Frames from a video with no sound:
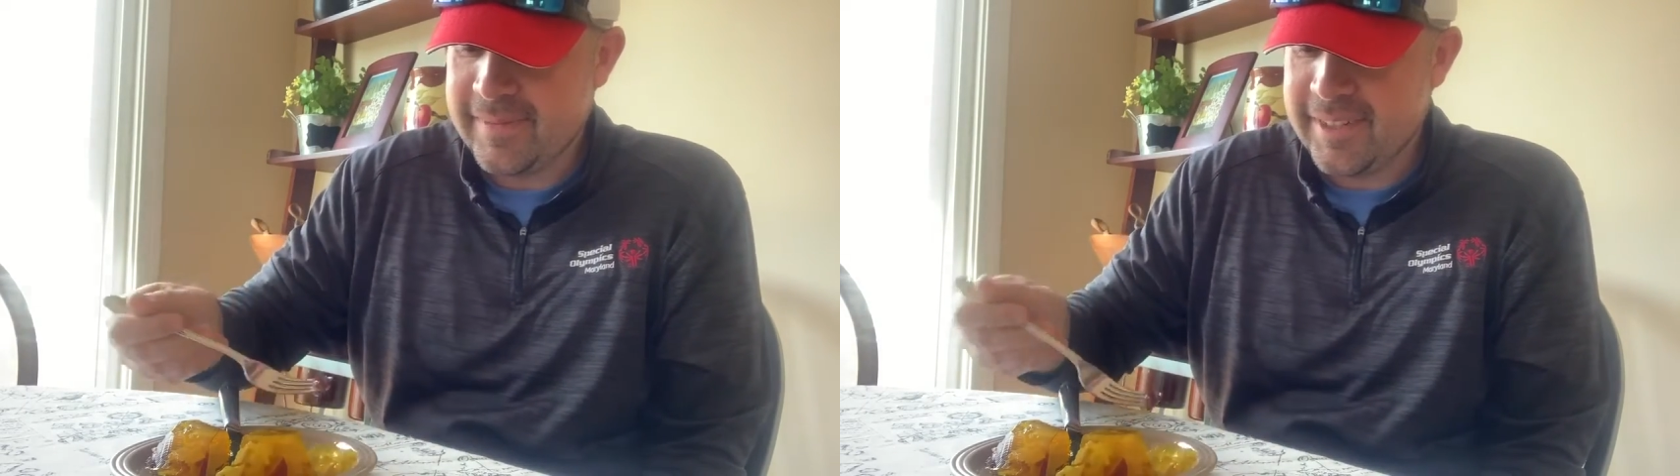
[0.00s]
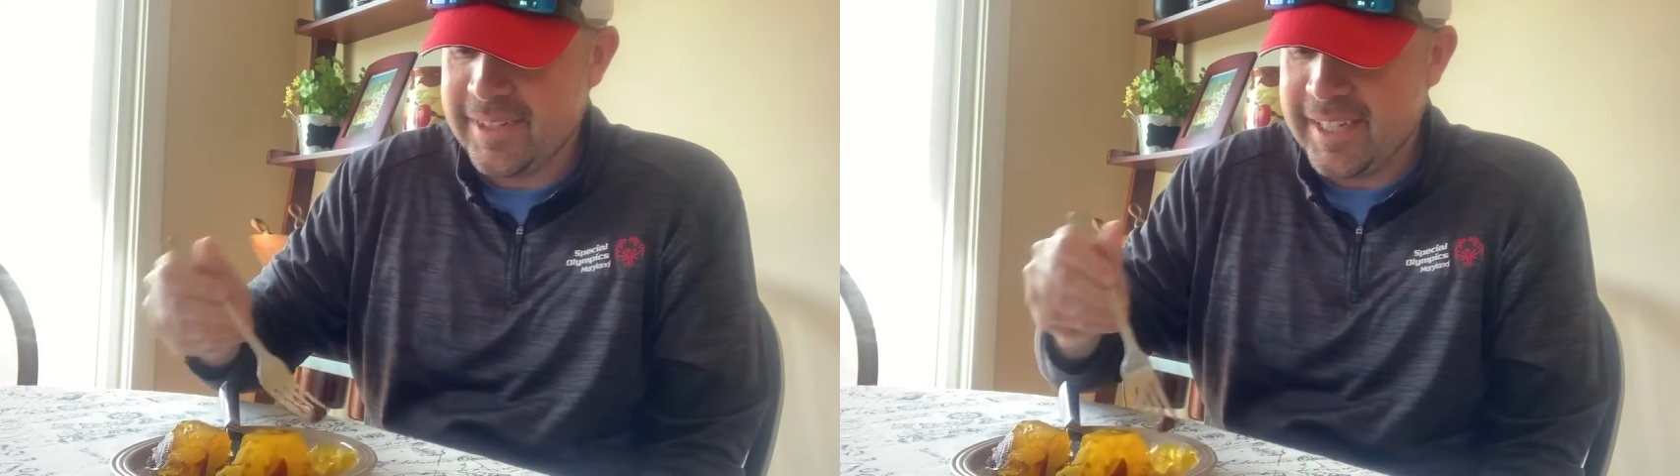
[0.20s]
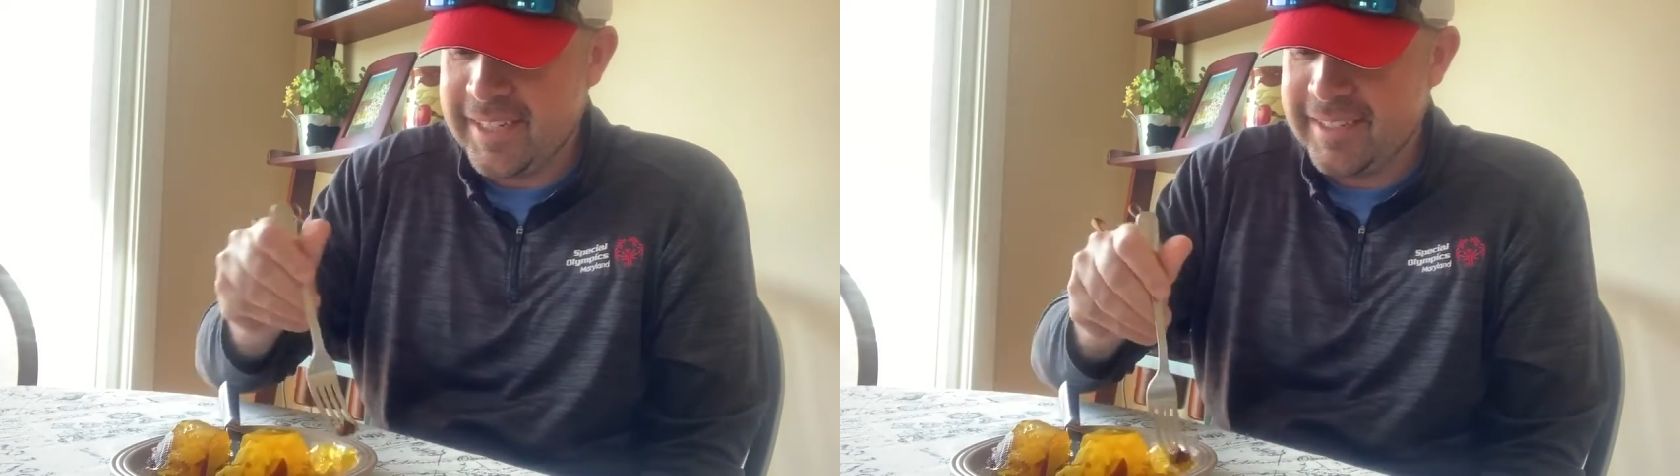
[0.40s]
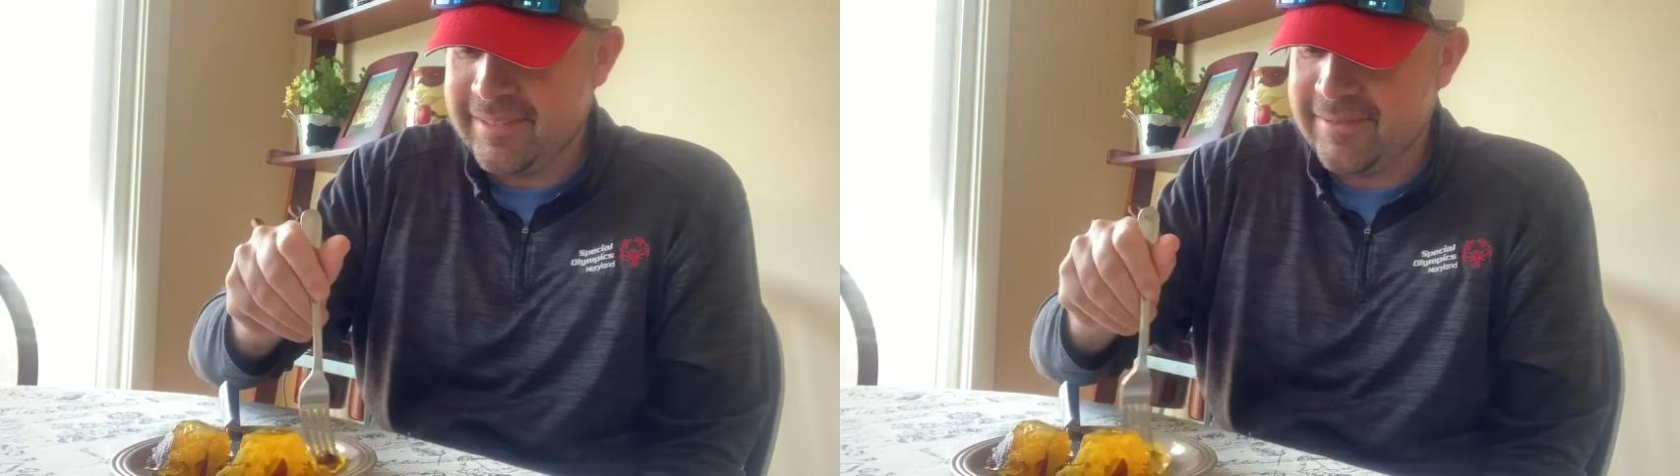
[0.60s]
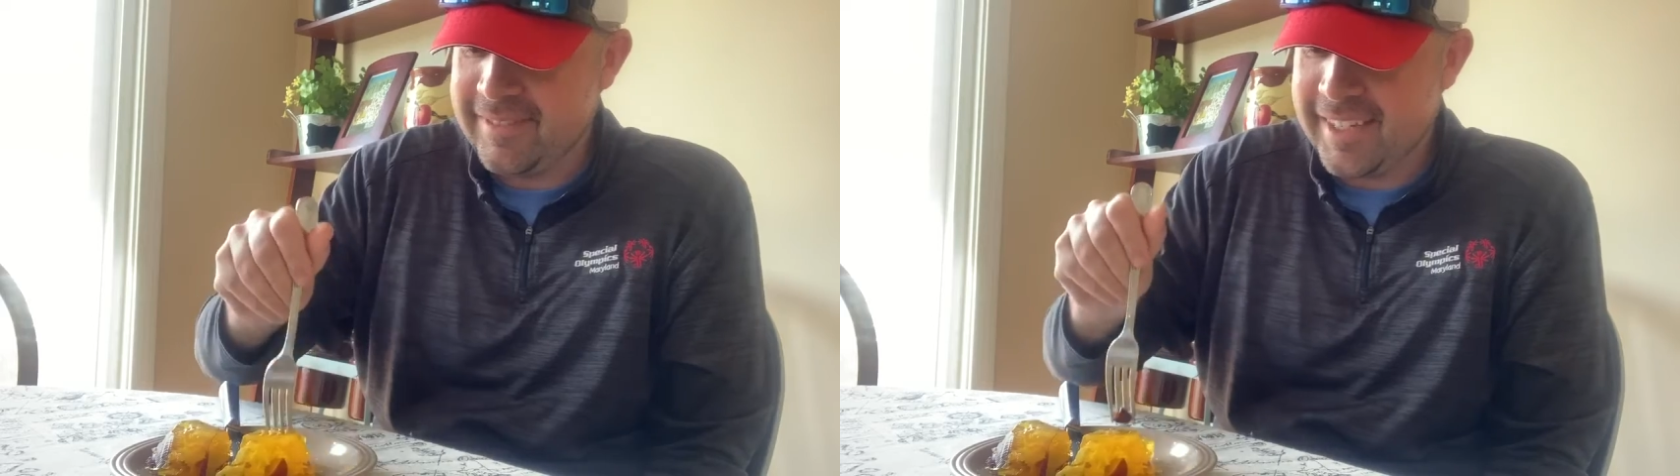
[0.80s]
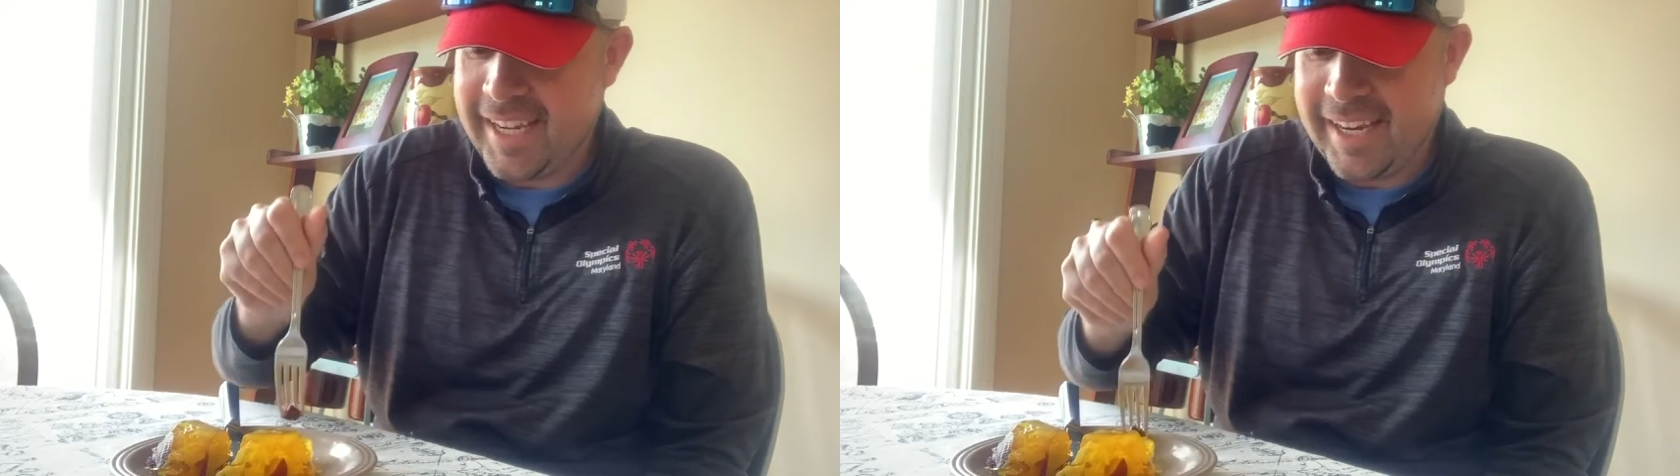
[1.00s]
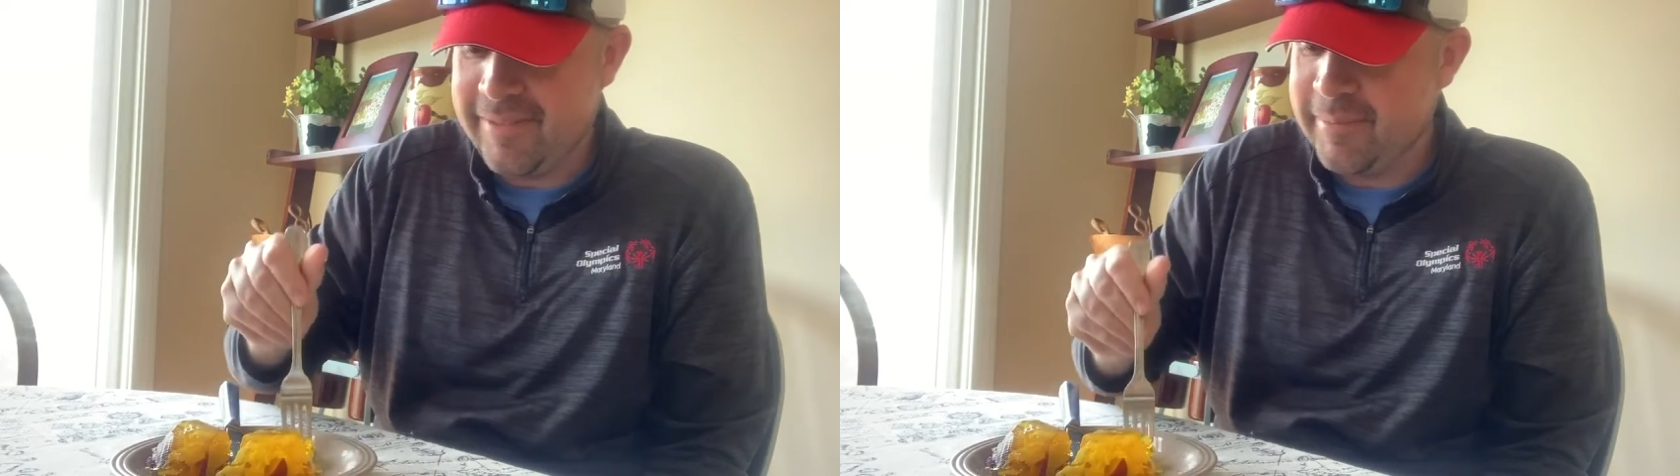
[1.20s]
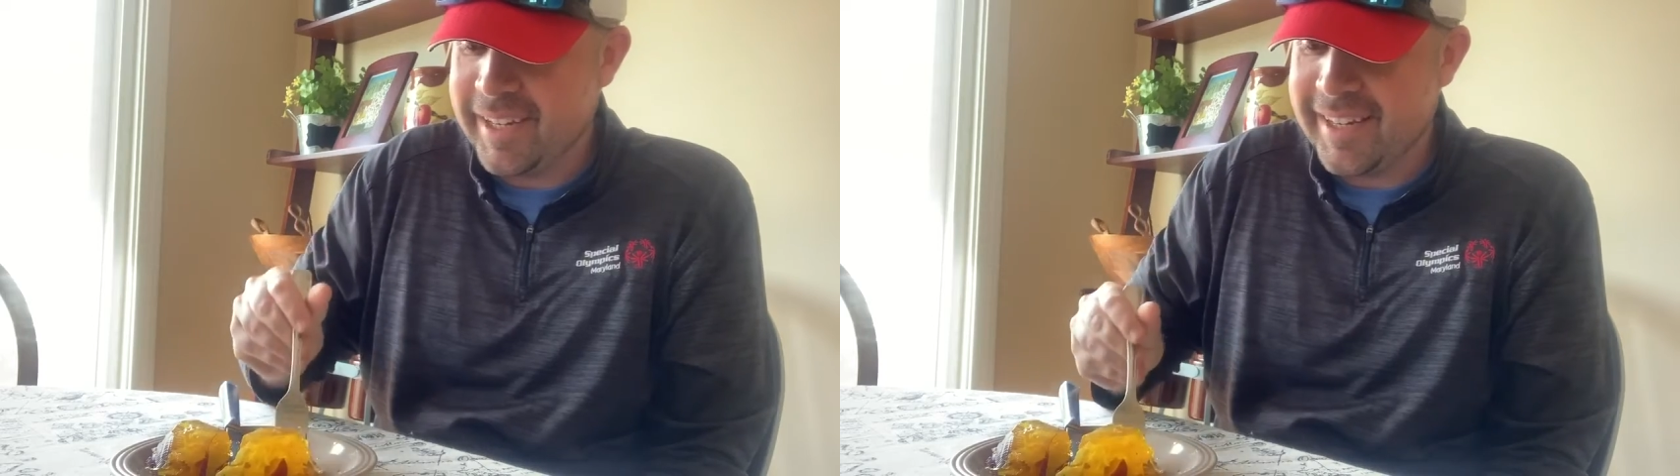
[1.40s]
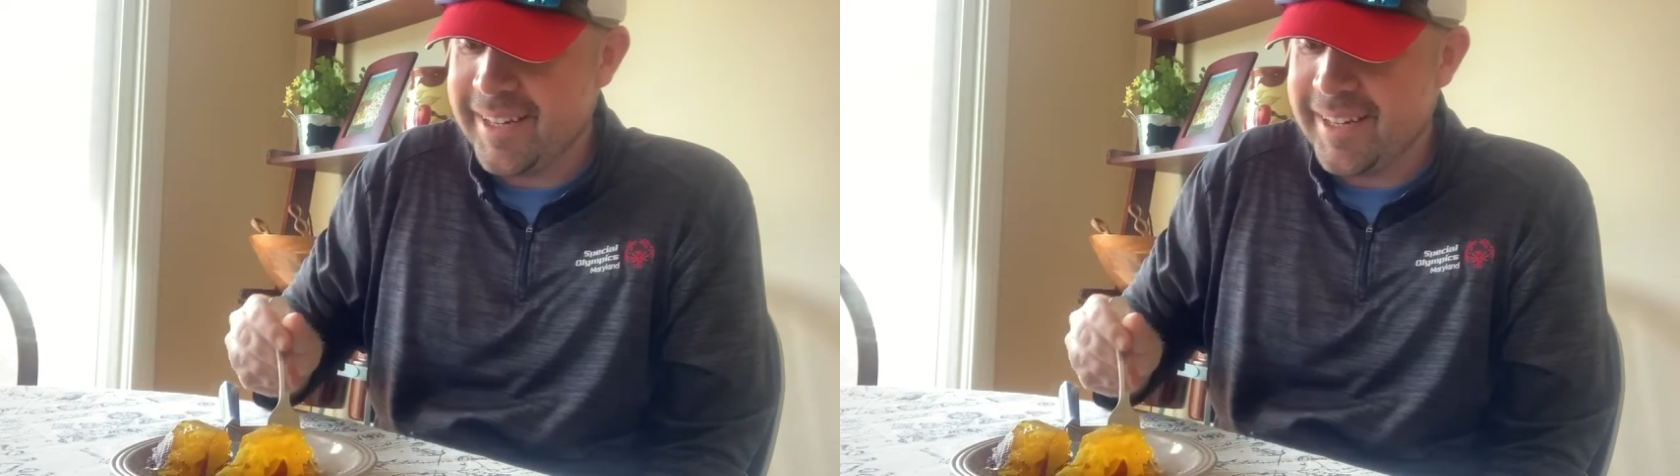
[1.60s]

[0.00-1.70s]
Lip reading: So let's, can't even pick